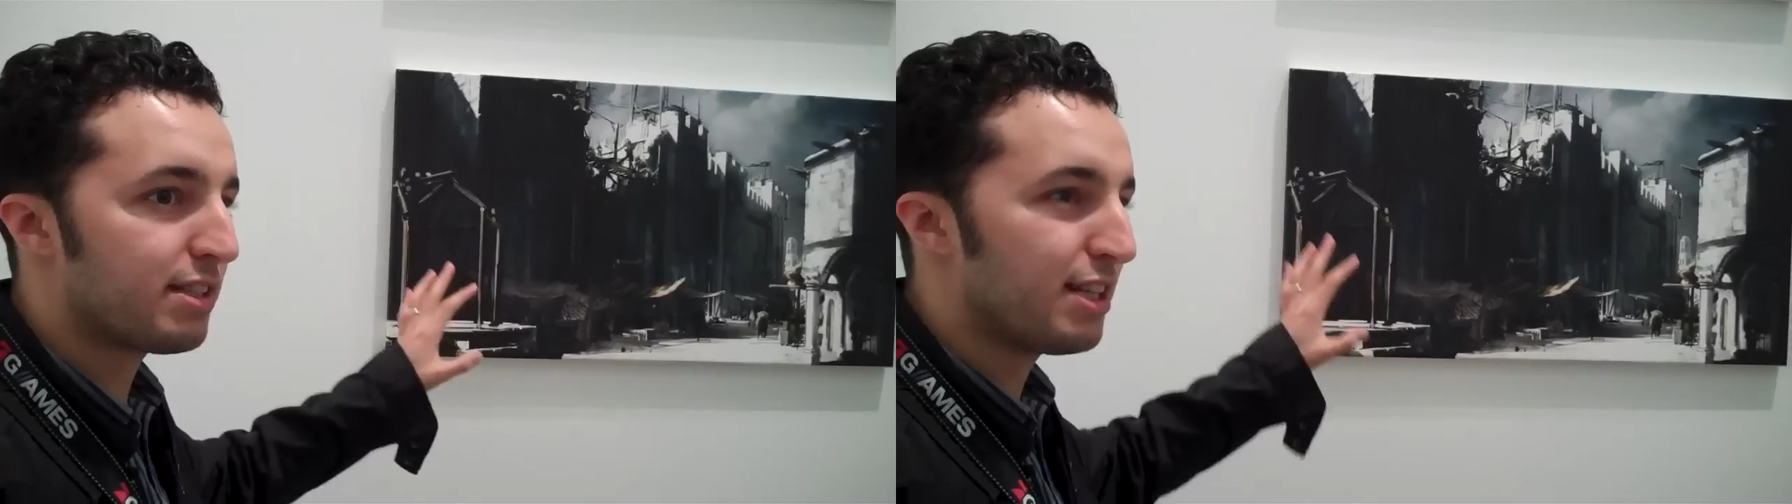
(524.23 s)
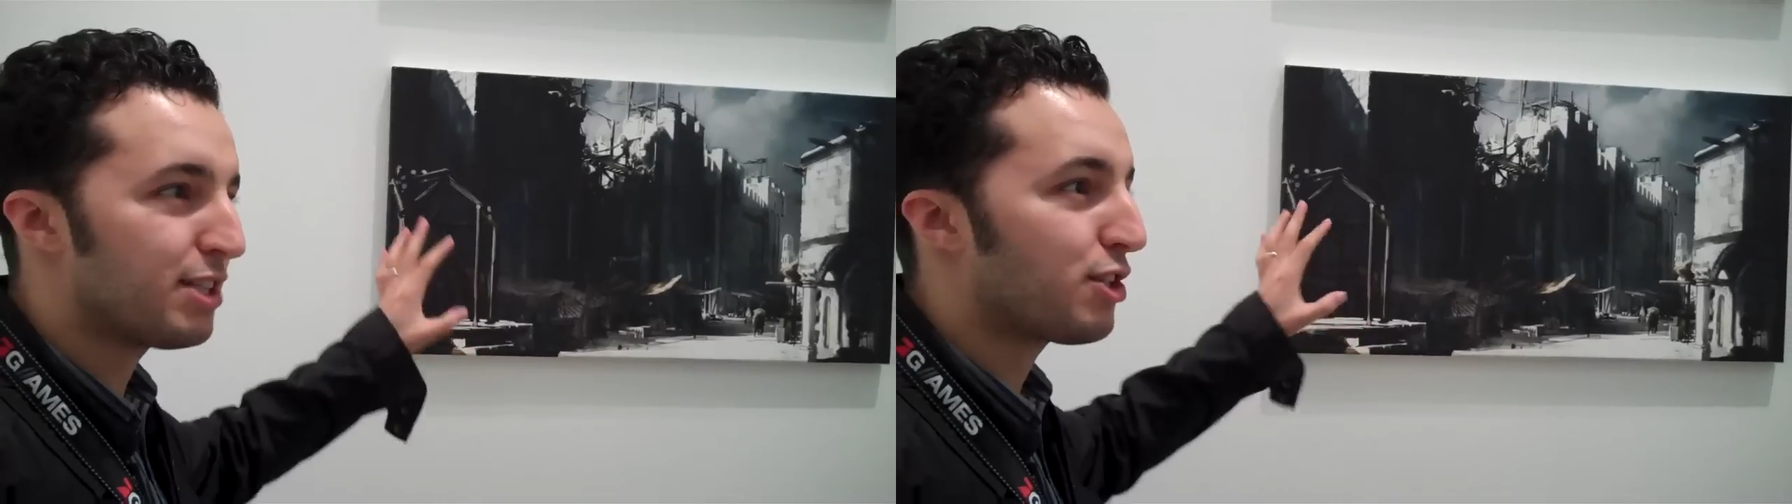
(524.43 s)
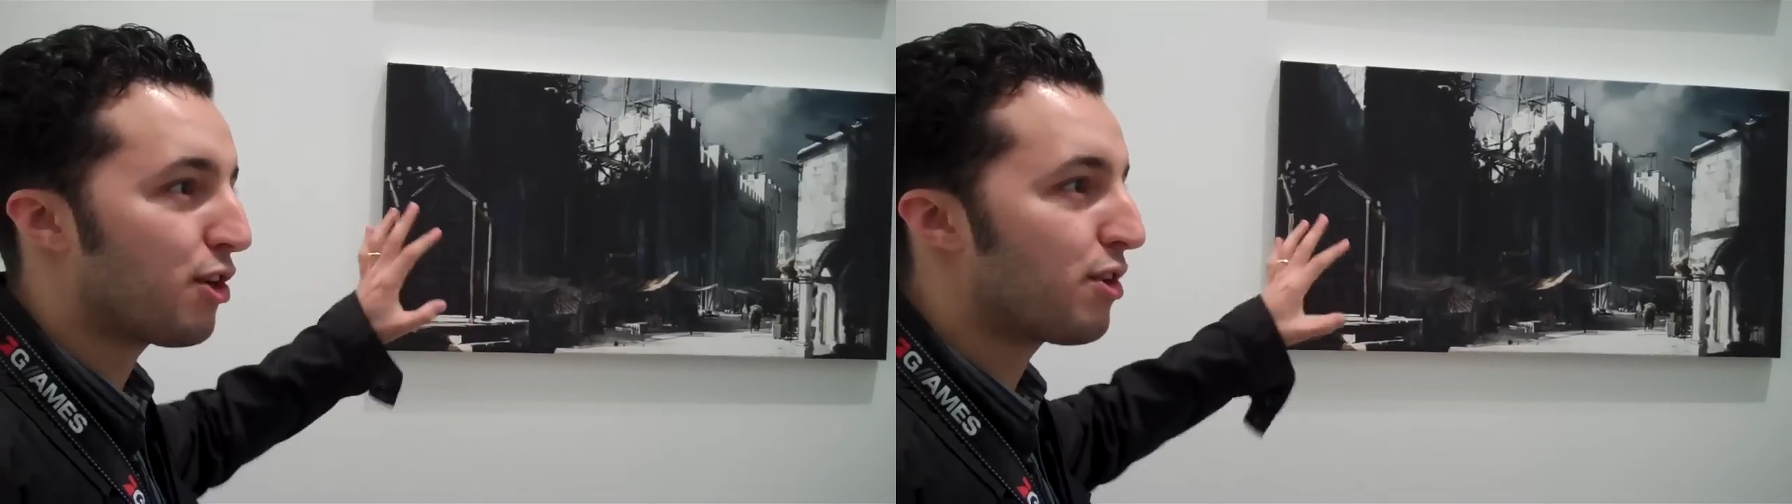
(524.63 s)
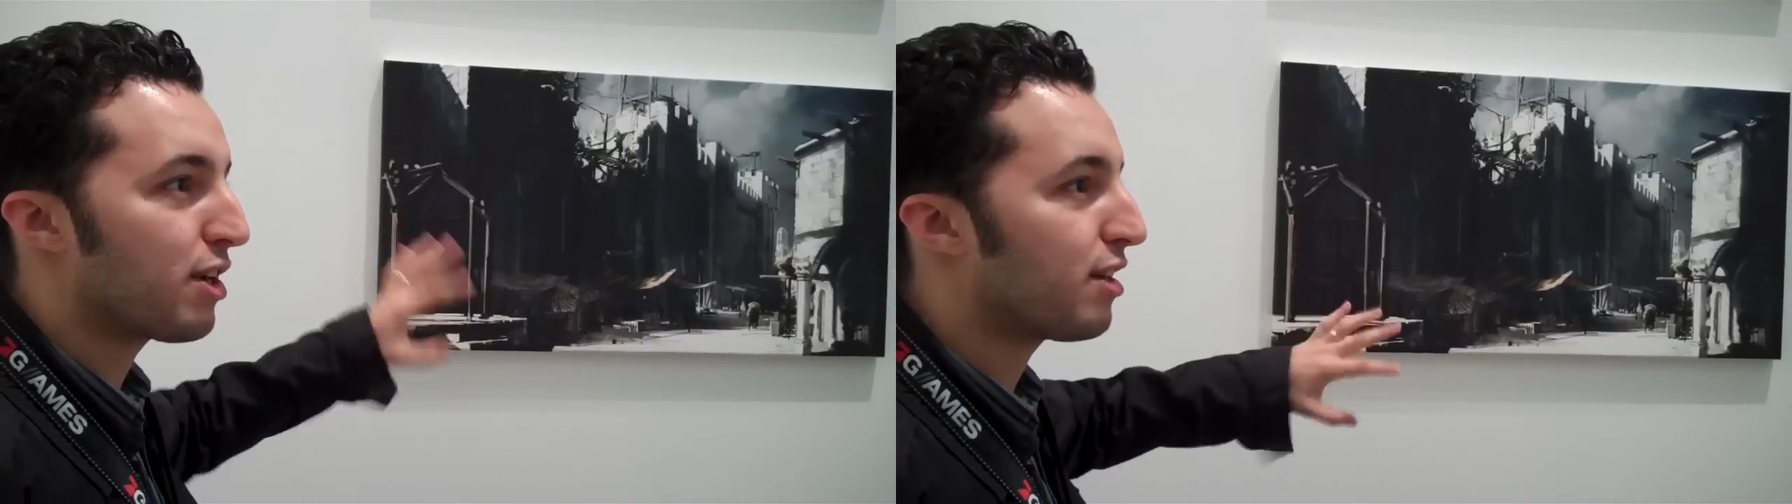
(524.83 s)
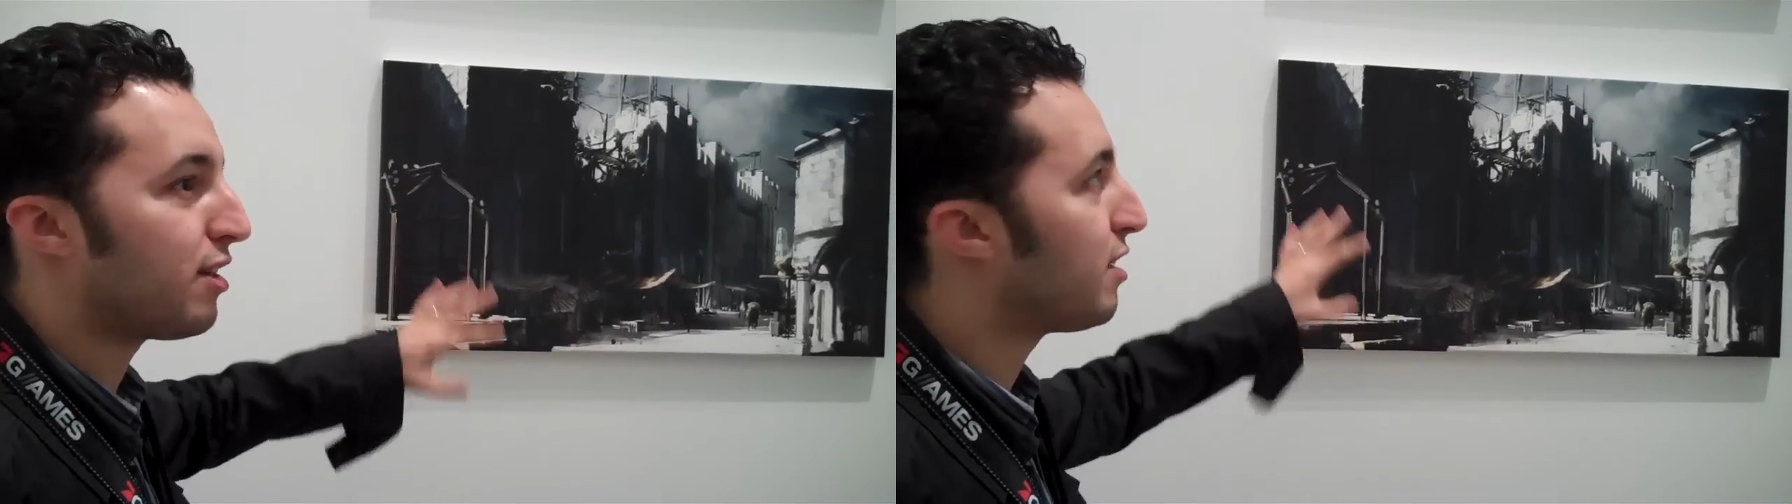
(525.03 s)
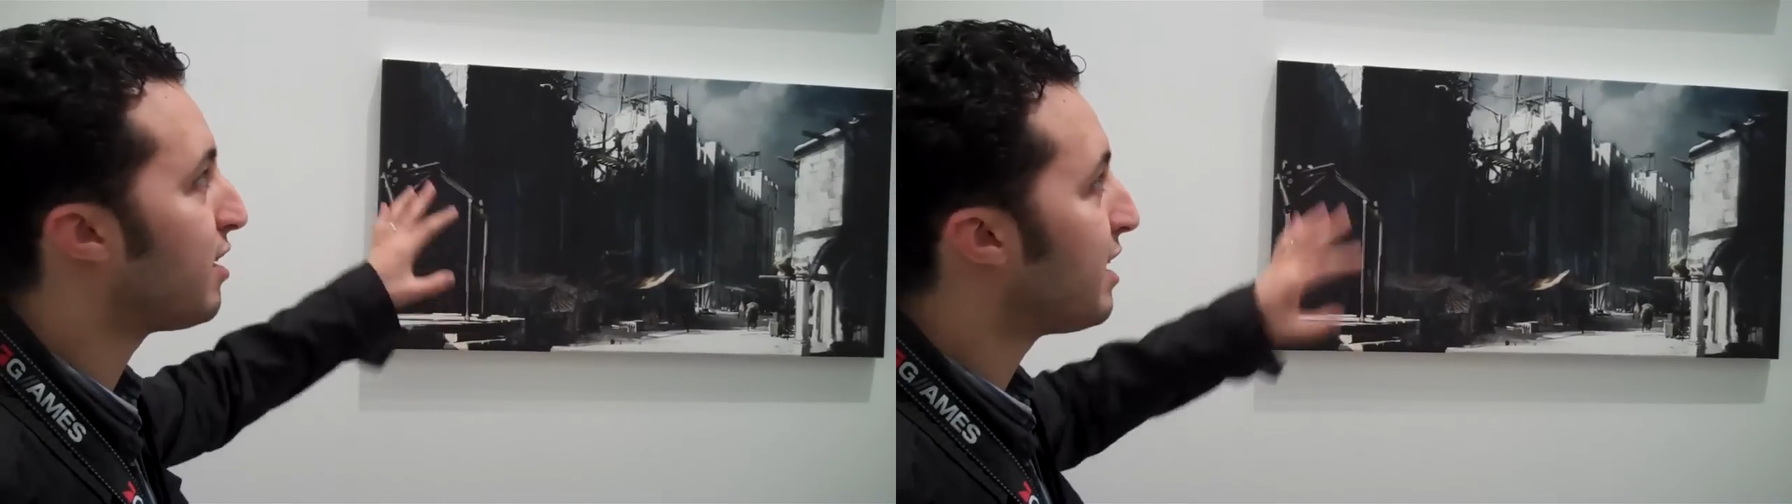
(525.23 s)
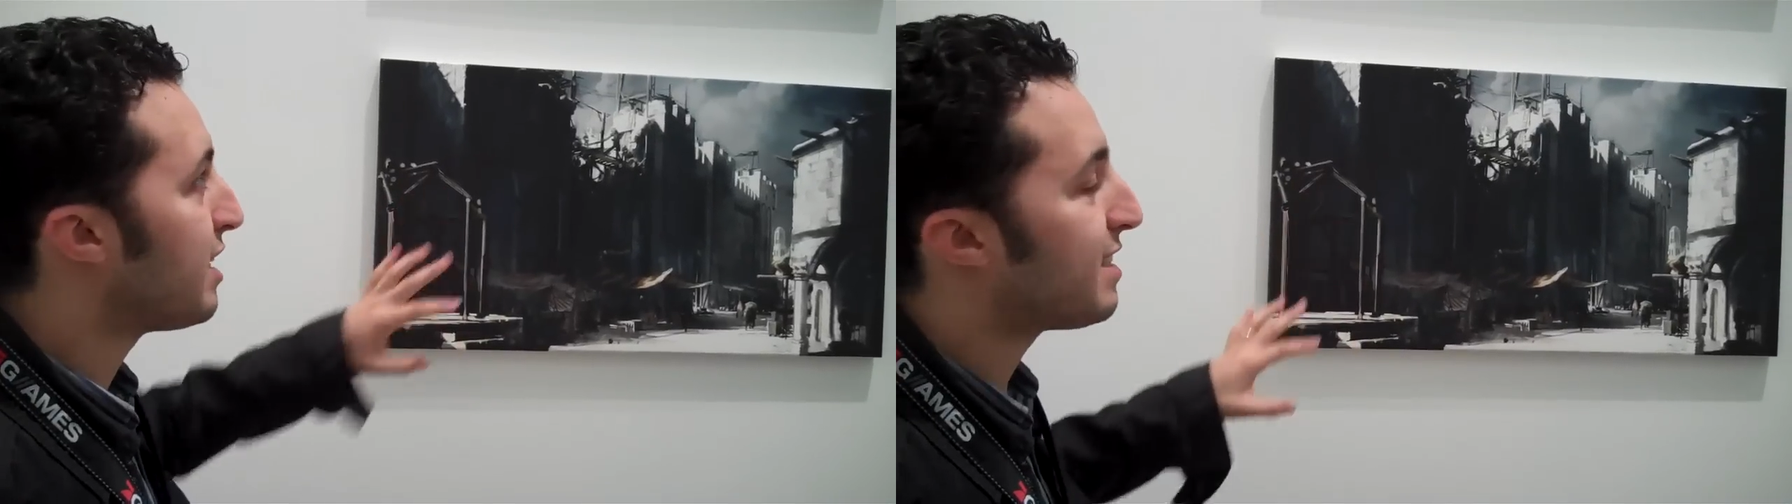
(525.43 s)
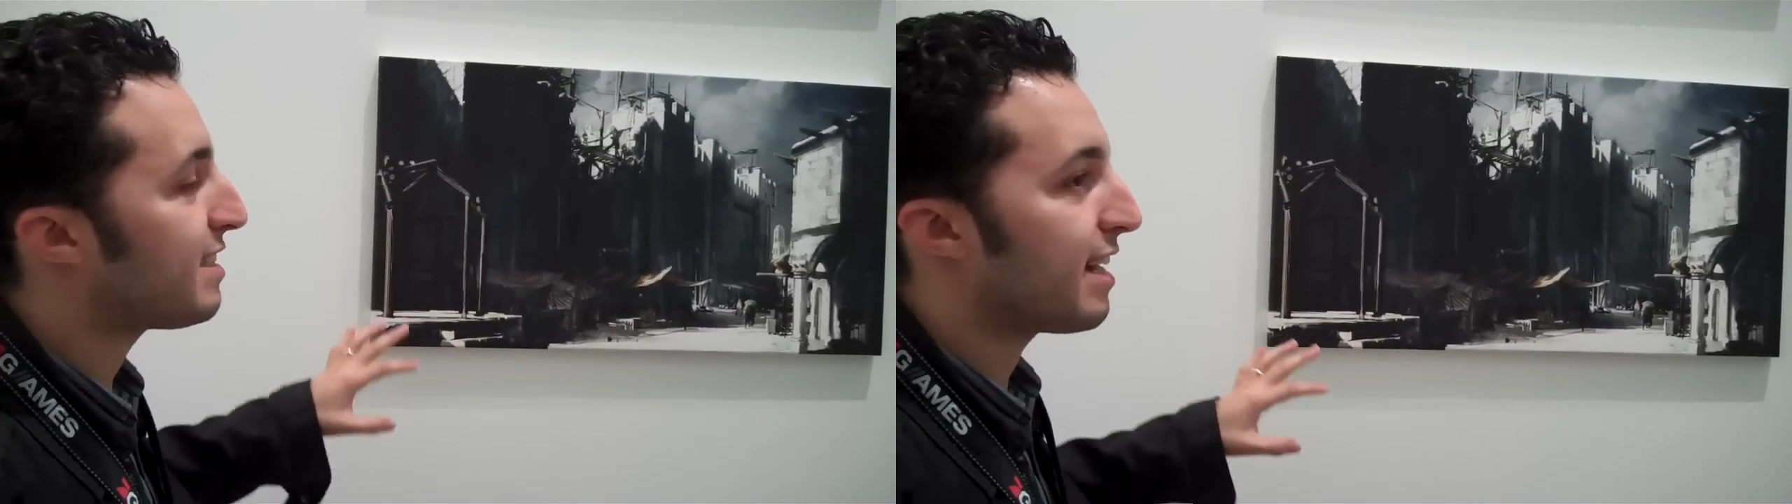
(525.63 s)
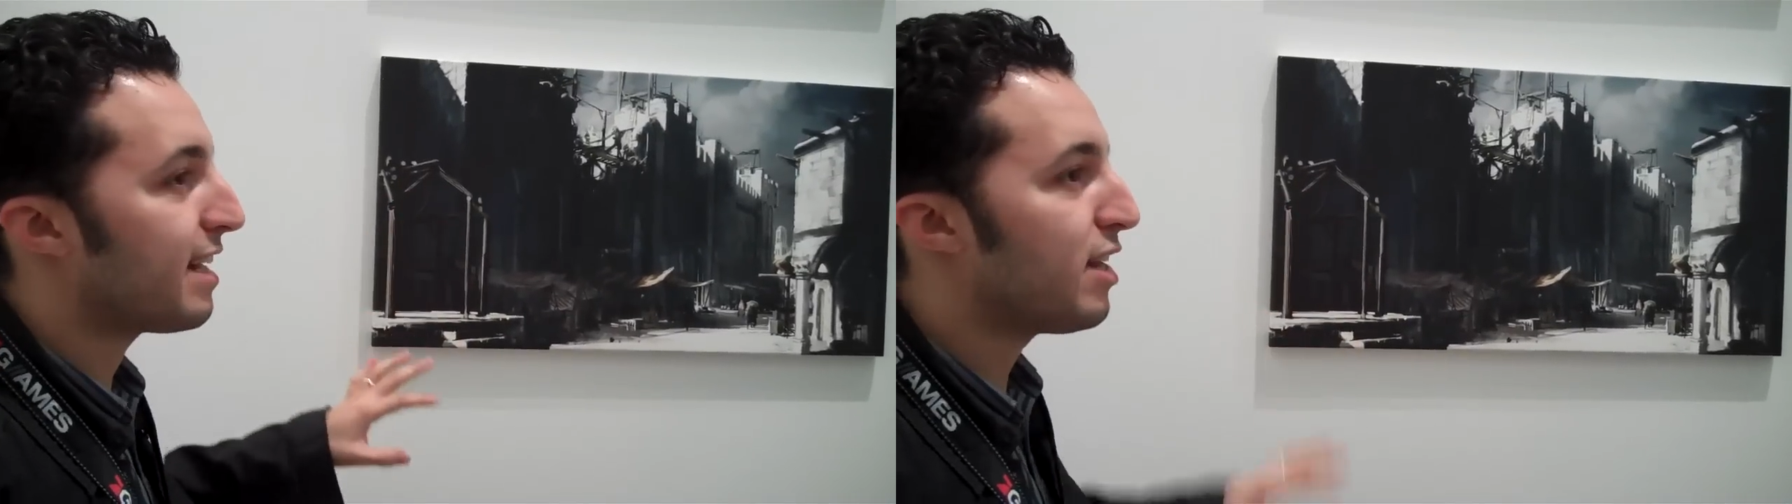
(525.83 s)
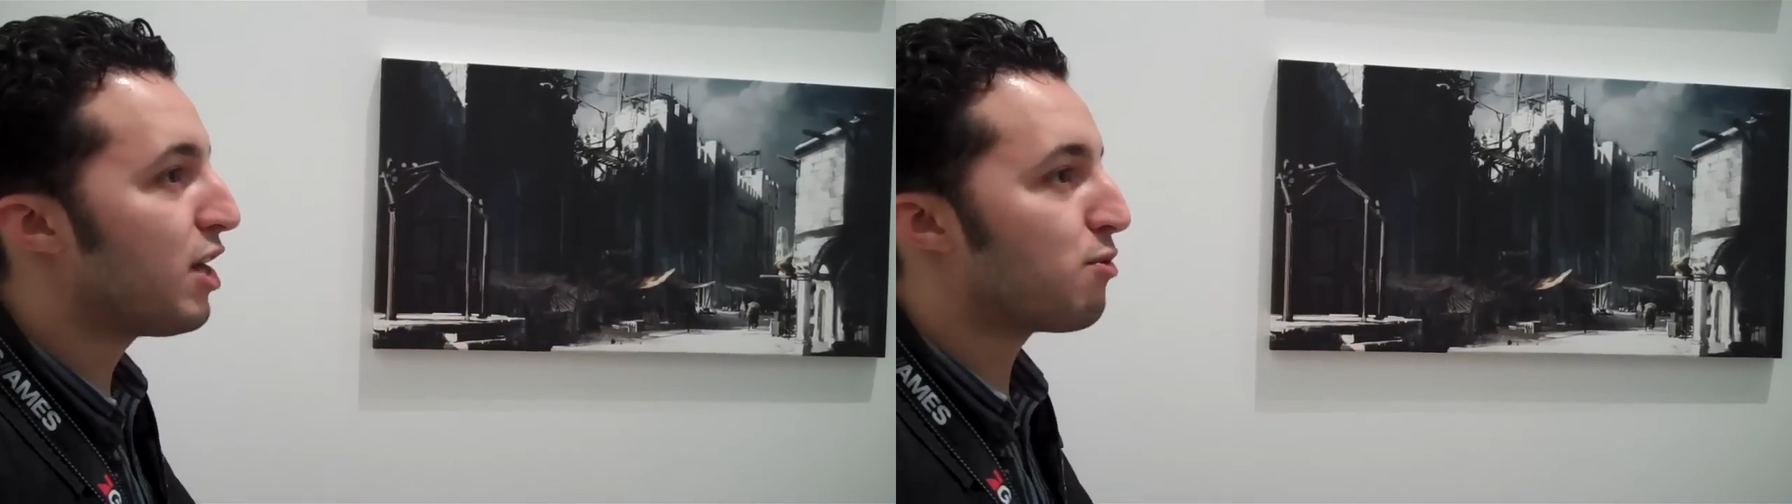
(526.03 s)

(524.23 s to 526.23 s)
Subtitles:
historical setting,